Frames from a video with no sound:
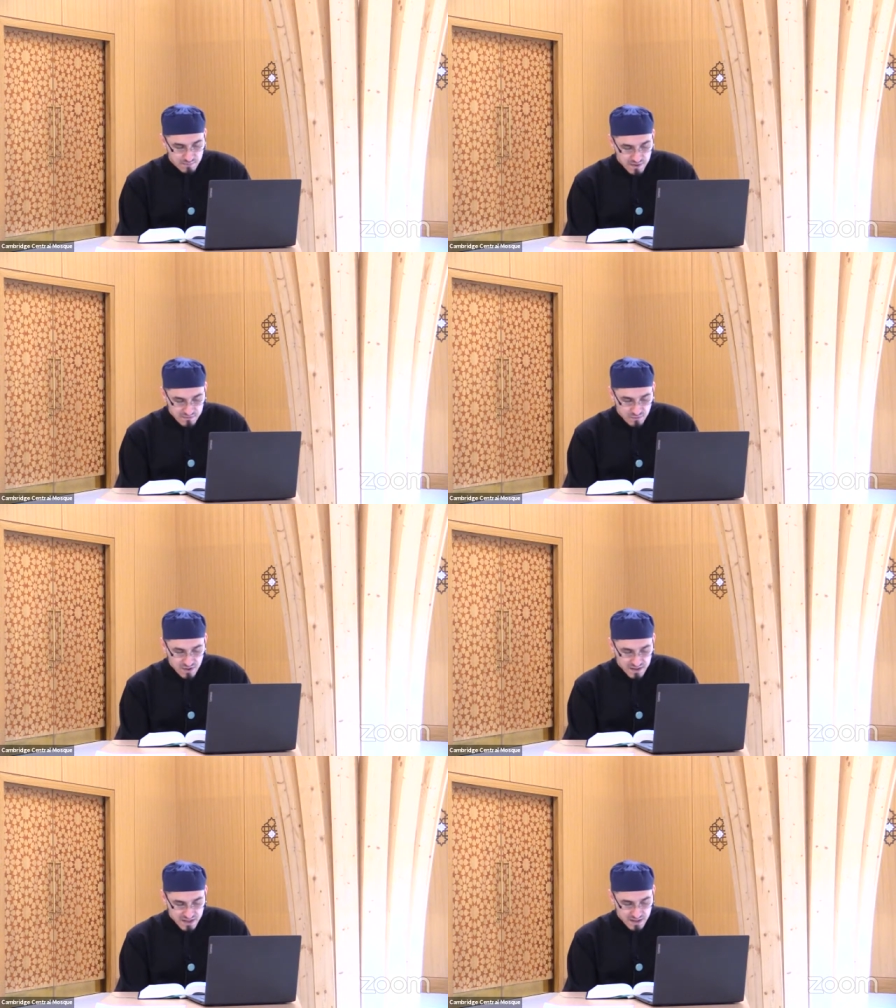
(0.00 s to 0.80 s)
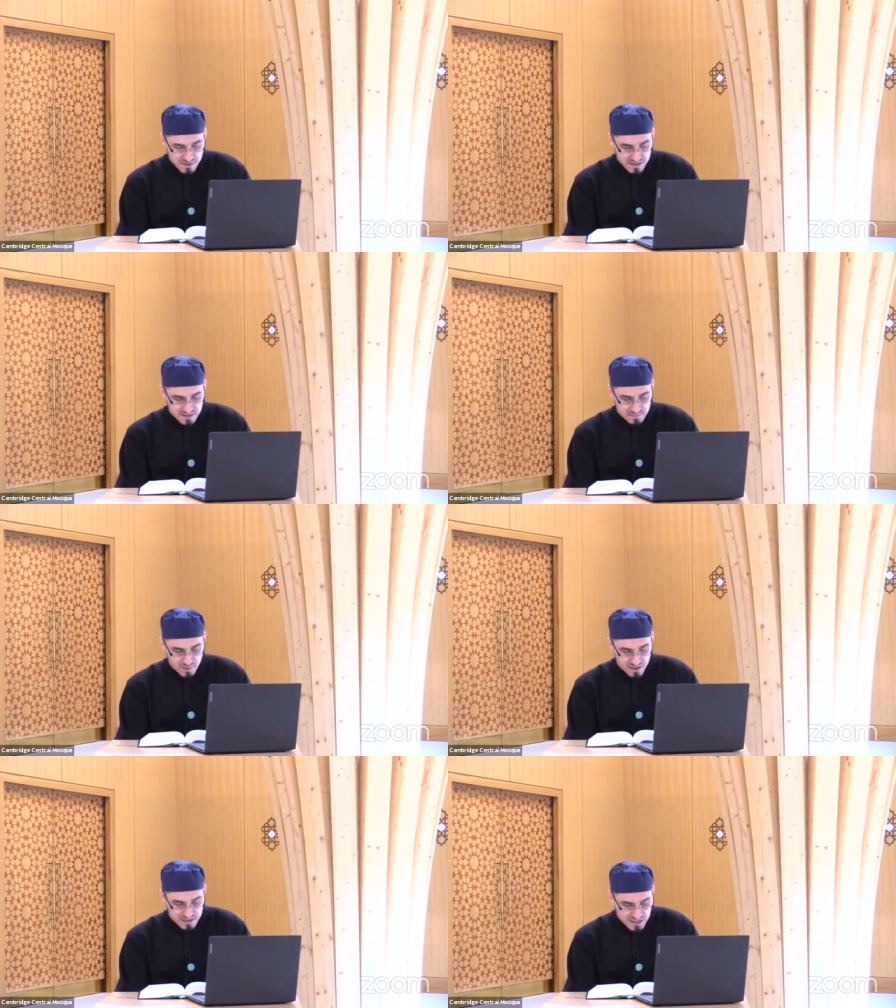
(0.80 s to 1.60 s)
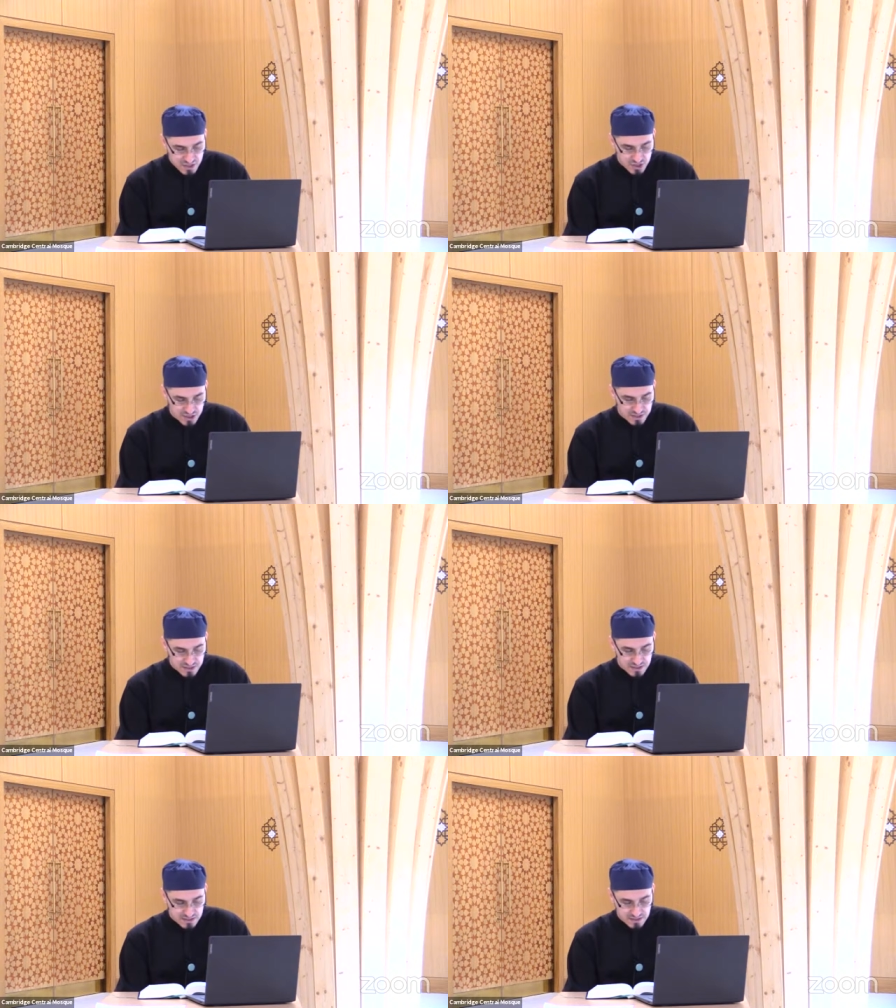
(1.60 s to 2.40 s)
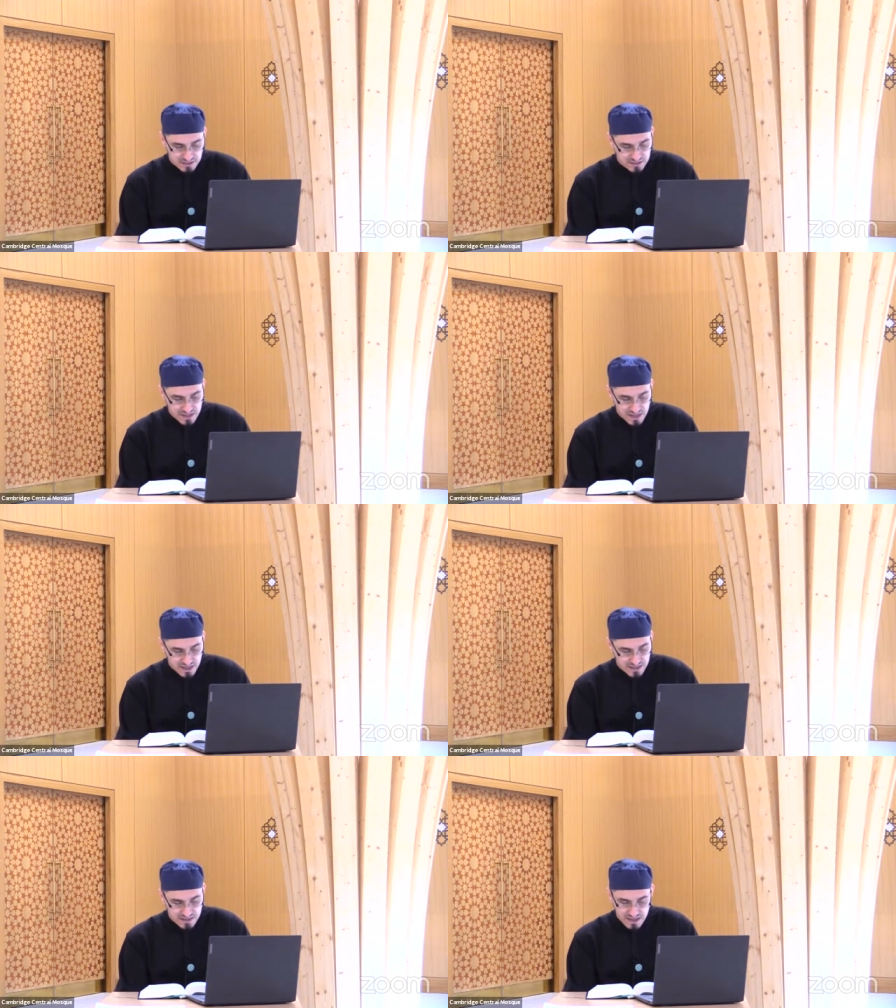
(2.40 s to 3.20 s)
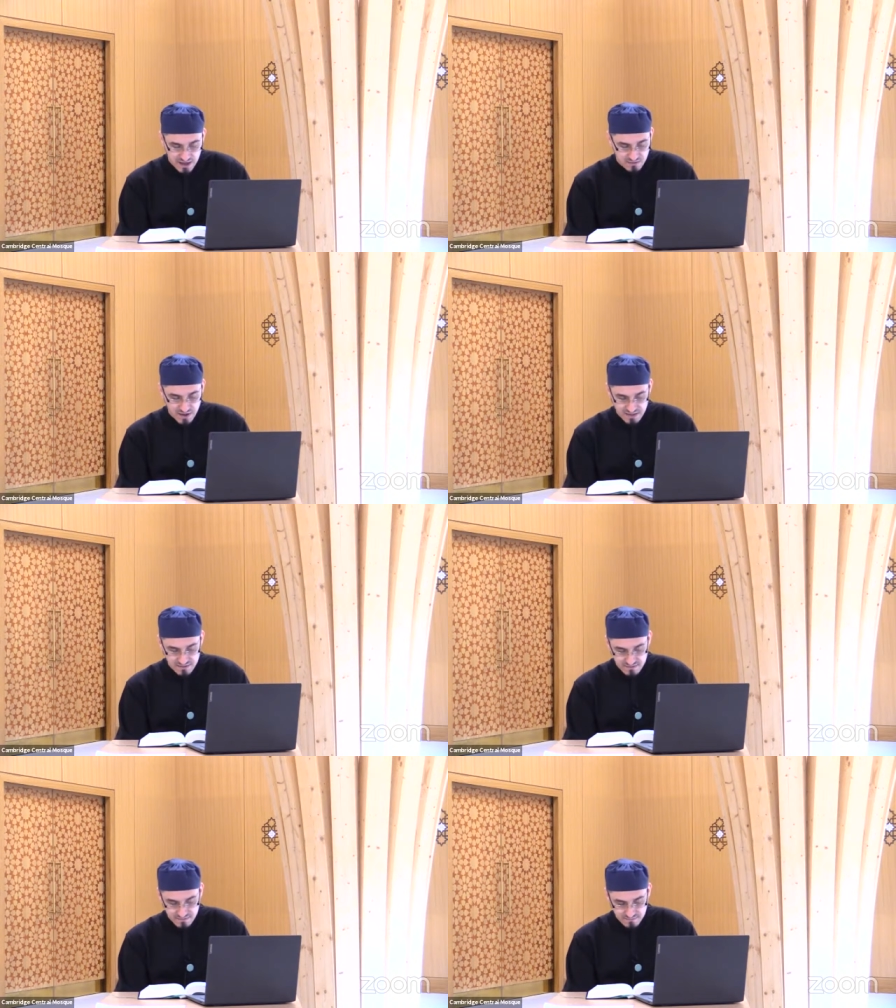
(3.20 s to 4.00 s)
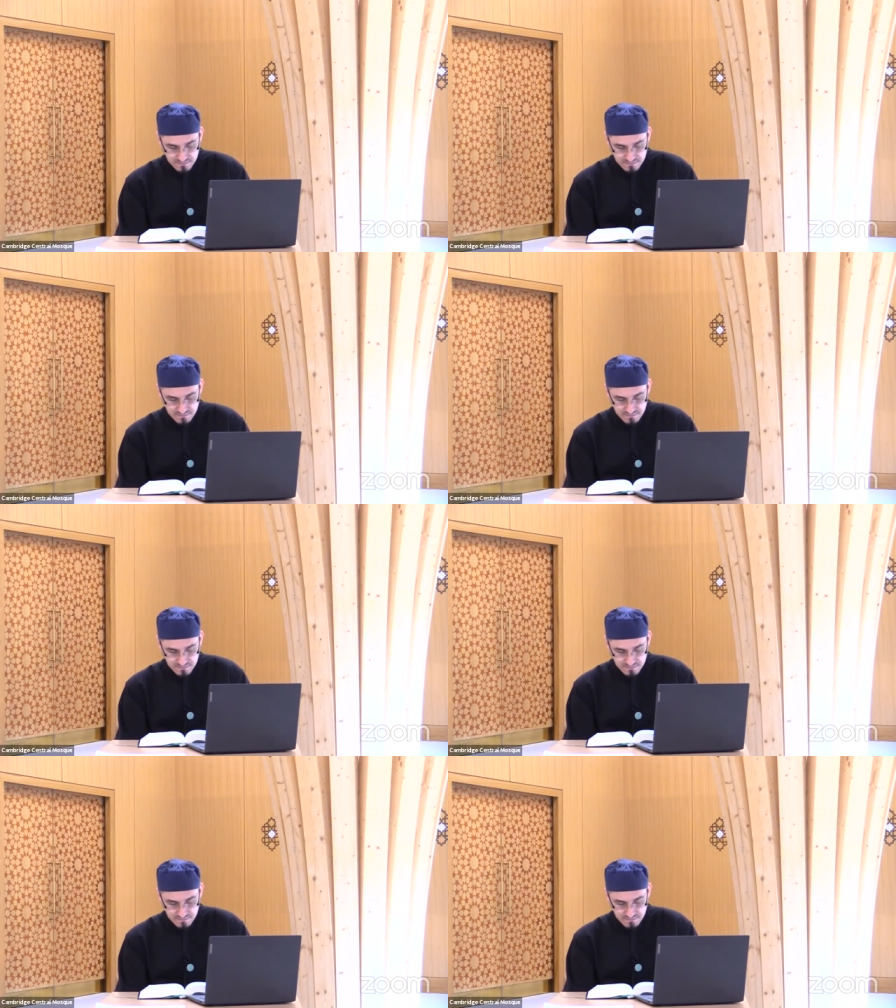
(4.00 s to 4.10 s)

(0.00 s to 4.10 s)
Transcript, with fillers: Before them is a partition till the day that they are raised.